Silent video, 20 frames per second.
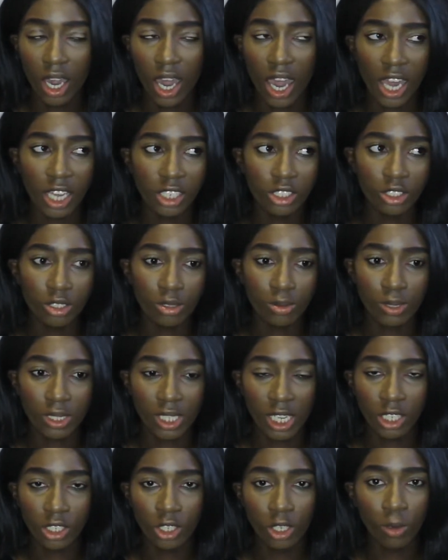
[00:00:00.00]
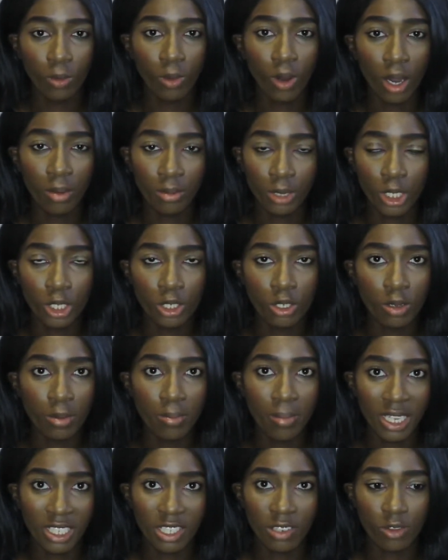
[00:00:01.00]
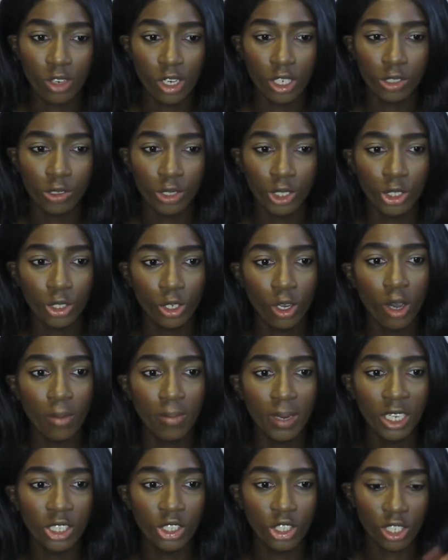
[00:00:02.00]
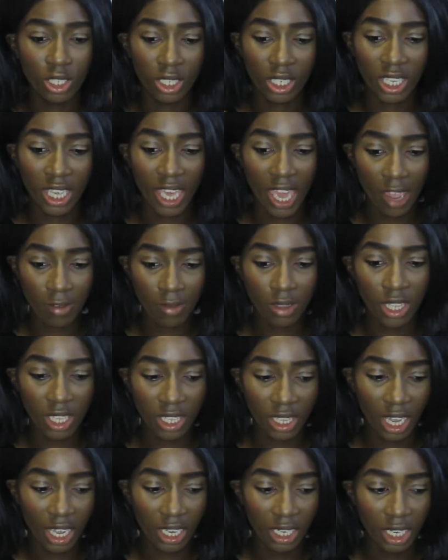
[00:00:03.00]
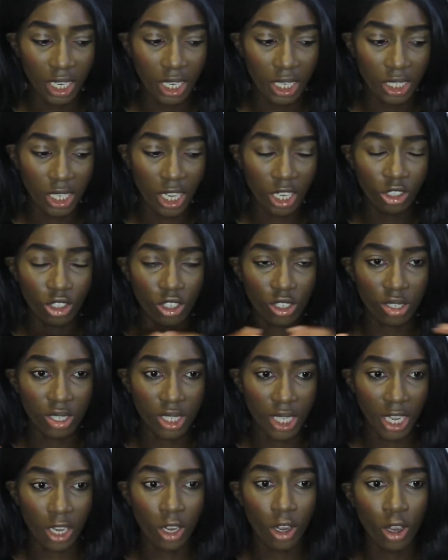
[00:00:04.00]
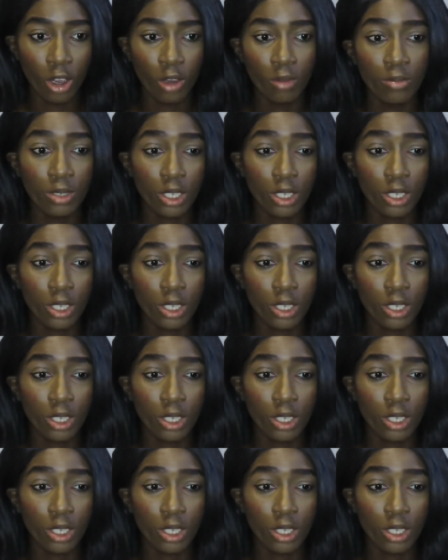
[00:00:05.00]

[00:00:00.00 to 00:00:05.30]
I just was like, you know what, I'm gonna do a massive grocery shop and just get everything that I need and just stay at home.